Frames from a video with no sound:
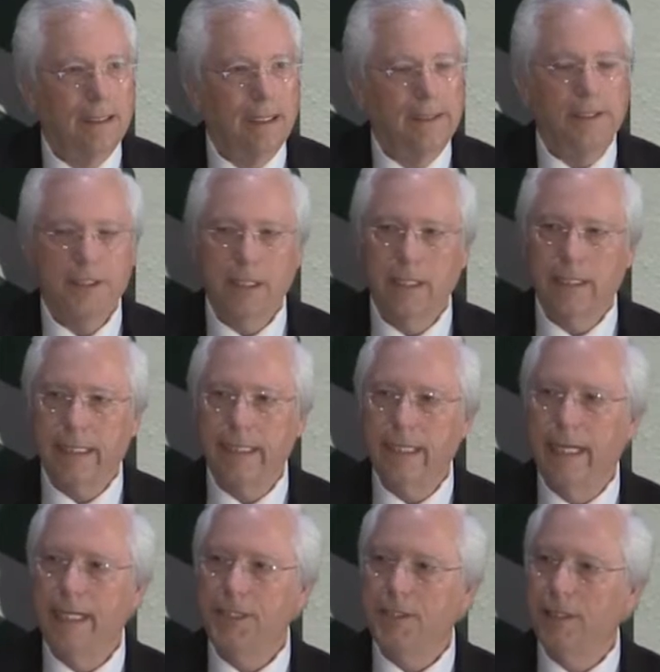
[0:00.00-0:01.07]
and the Cherokee
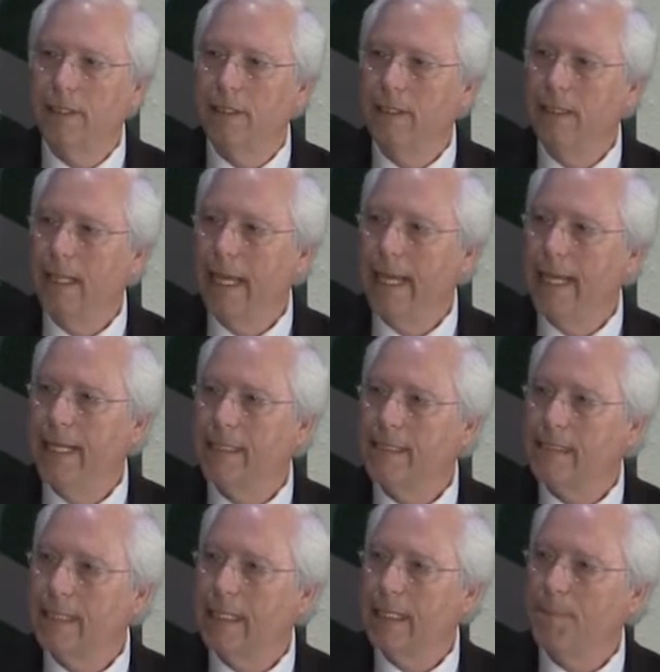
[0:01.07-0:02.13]
Nation
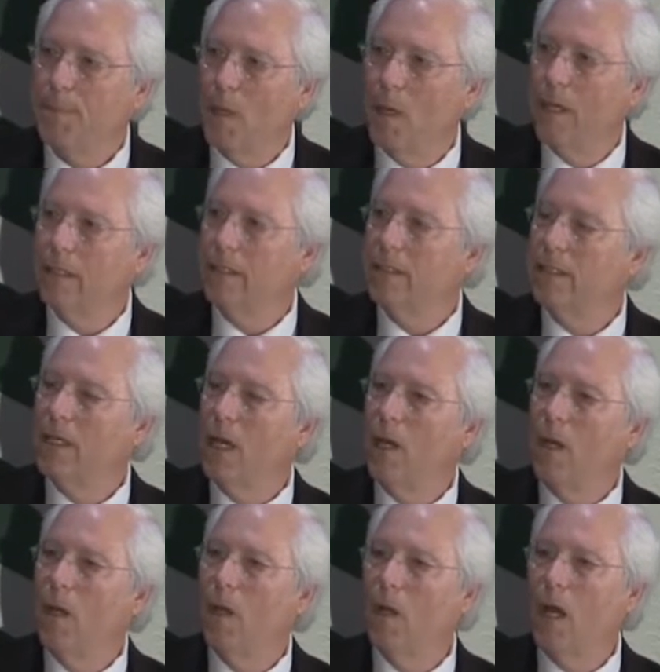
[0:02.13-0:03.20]
has partnered
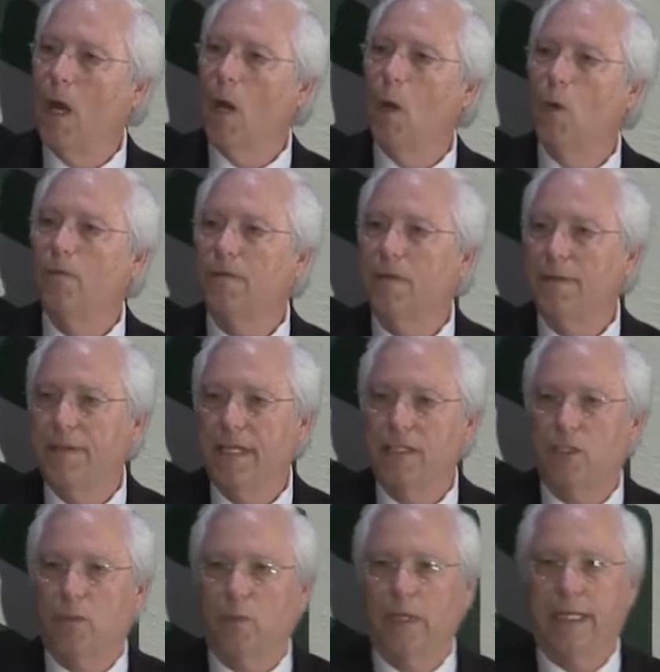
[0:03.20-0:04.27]
all over
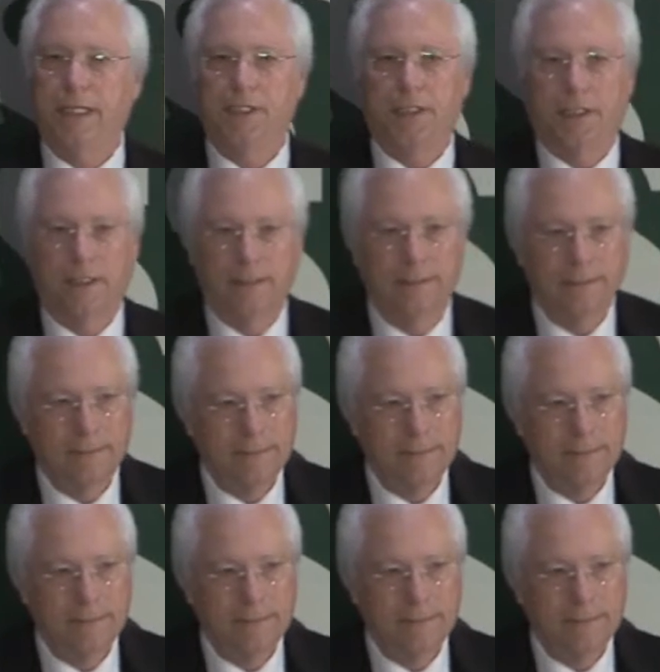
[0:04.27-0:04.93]
this region